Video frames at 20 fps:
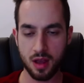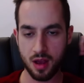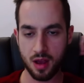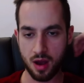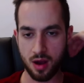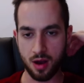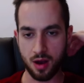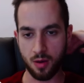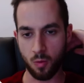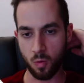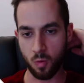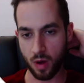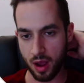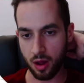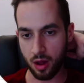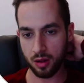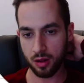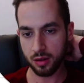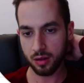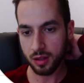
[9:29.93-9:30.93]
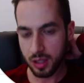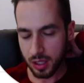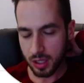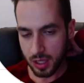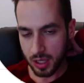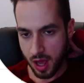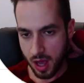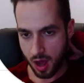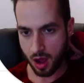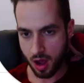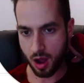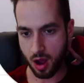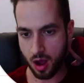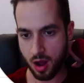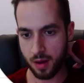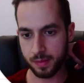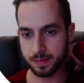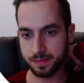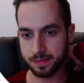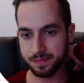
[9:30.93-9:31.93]
well.
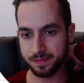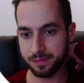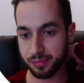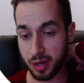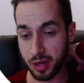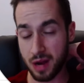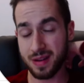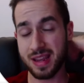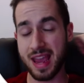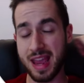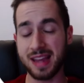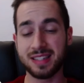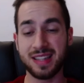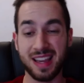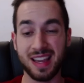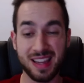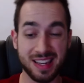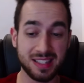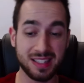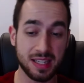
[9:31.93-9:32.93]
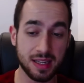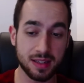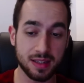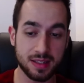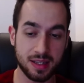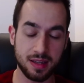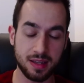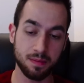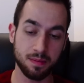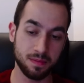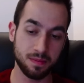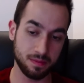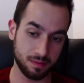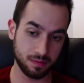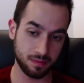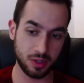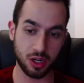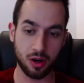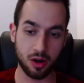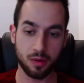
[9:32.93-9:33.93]
Probably AT&T,
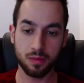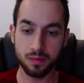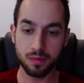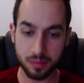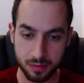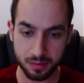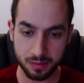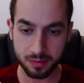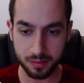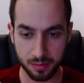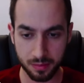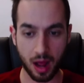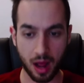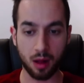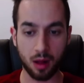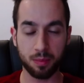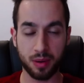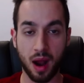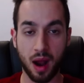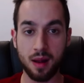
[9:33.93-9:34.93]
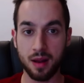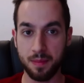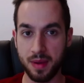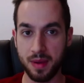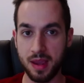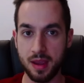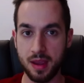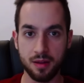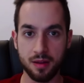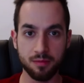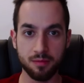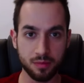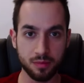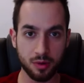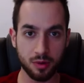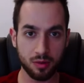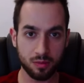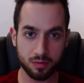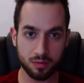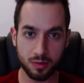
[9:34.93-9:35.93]
I'll probably be
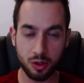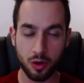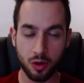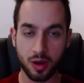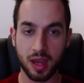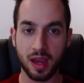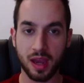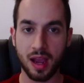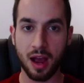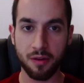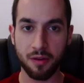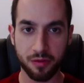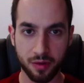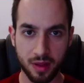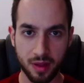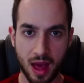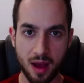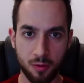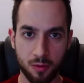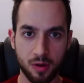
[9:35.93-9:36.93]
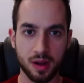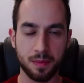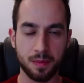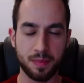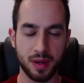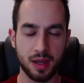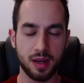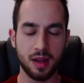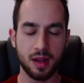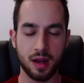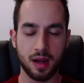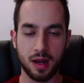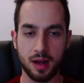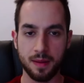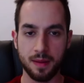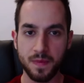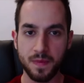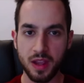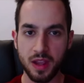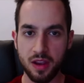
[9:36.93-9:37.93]
looking out for that one. But
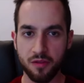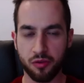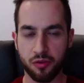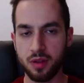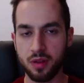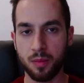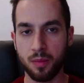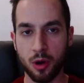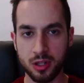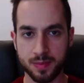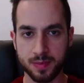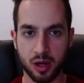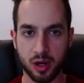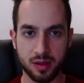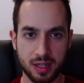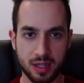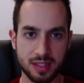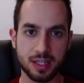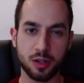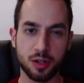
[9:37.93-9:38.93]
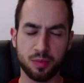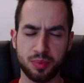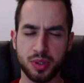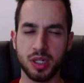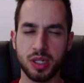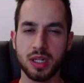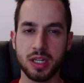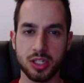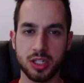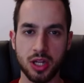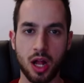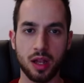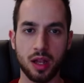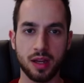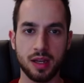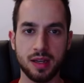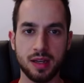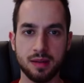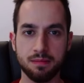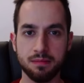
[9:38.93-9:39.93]
for the most part, these are pretty solid
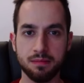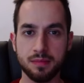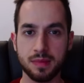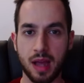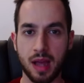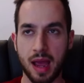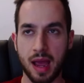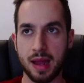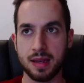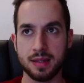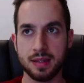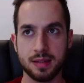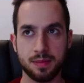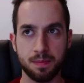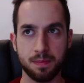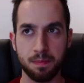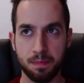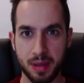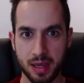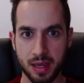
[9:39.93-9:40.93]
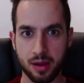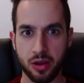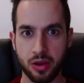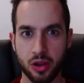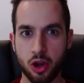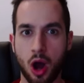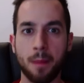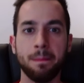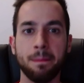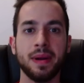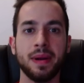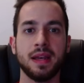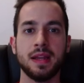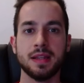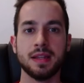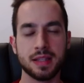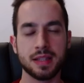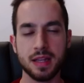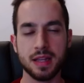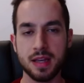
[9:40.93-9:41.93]
and big companies
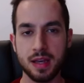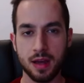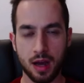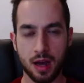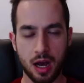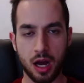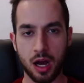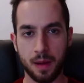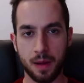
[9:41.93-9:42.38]
that